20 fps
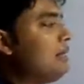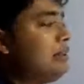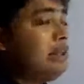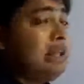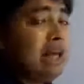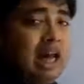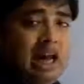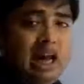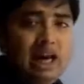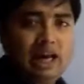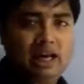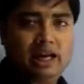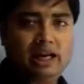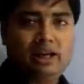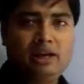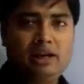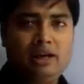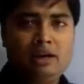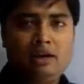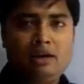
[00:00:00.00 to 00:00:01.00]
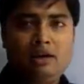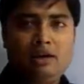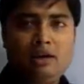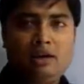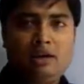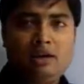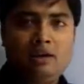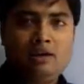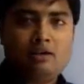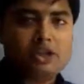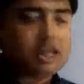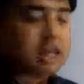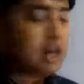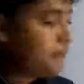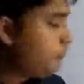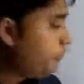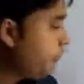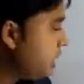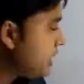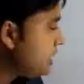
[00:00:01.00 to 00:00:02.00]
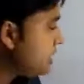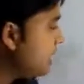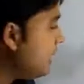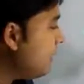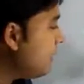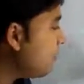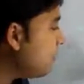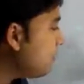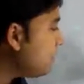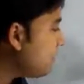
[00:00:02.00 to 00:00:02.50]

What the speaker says: then say for example